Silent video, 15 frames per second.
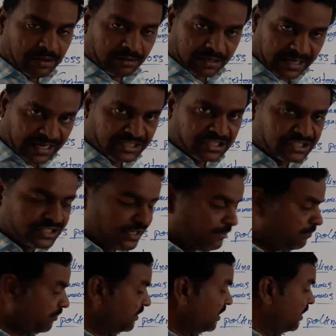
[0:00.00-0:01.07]
gynoecium
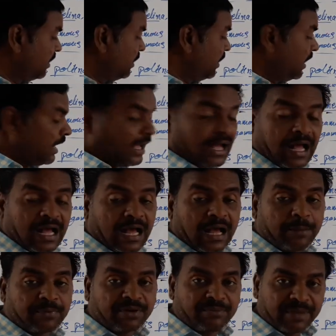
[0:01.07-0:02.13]

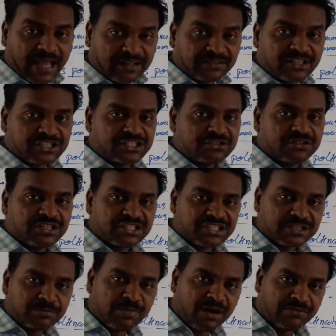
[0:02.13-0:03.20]
from anthers to the
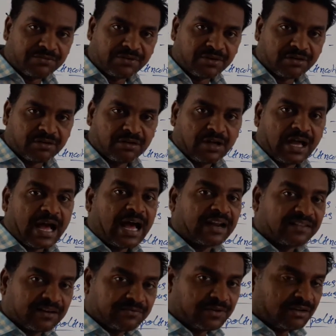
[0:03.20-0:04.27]
stigma of
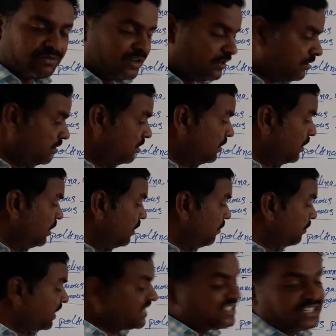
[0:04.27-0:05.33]
another flower
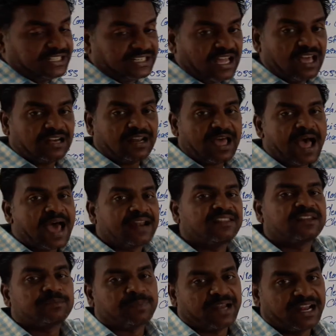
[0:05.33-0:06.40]
present on
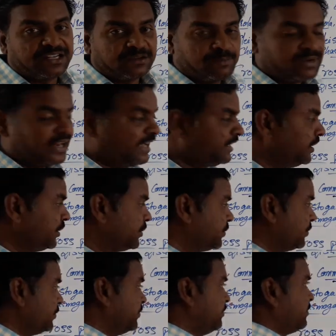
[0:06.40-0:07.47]
another plant belonging to
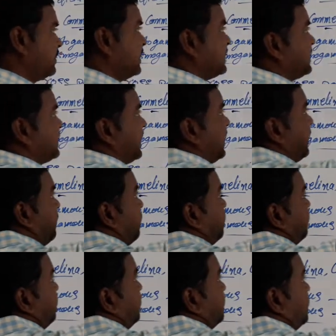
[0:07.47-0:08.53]
the
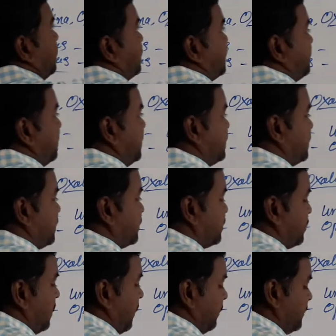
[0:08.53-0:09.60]
same
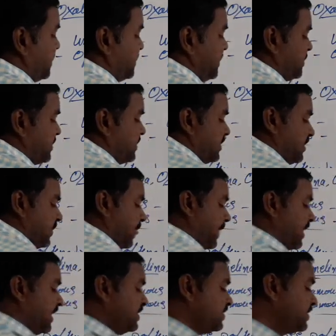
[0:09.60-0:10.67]
species. This is
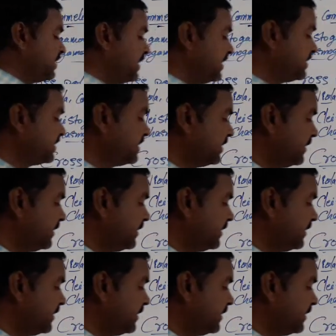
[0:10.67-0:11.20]
considered as